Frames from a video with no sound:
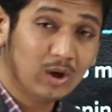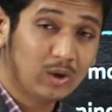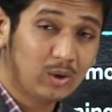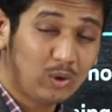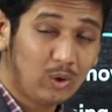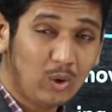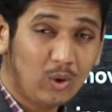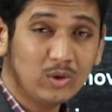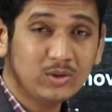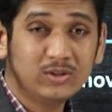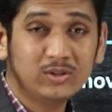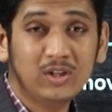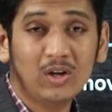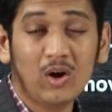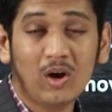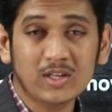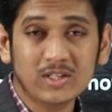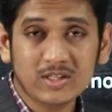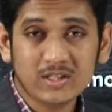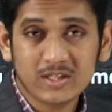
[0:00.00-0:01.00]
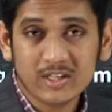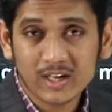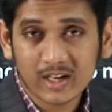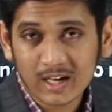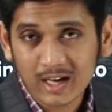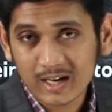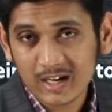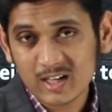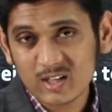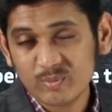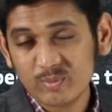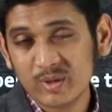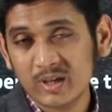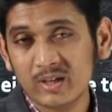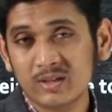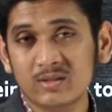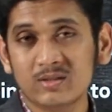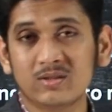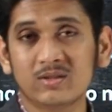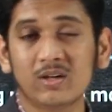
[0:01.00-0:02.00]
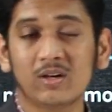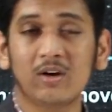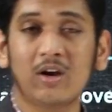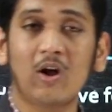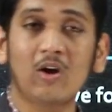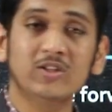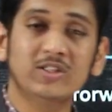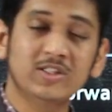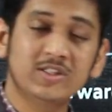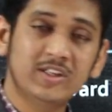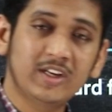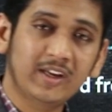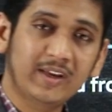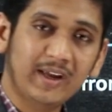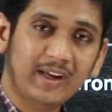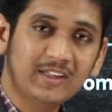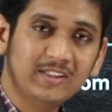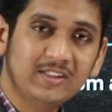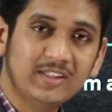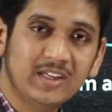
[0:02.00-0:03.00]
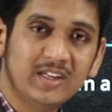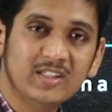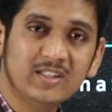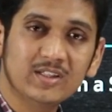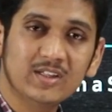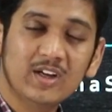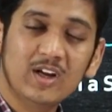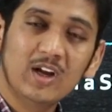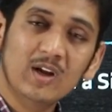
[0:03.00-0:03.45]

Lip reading: close logistic arrangements or logistic exchange,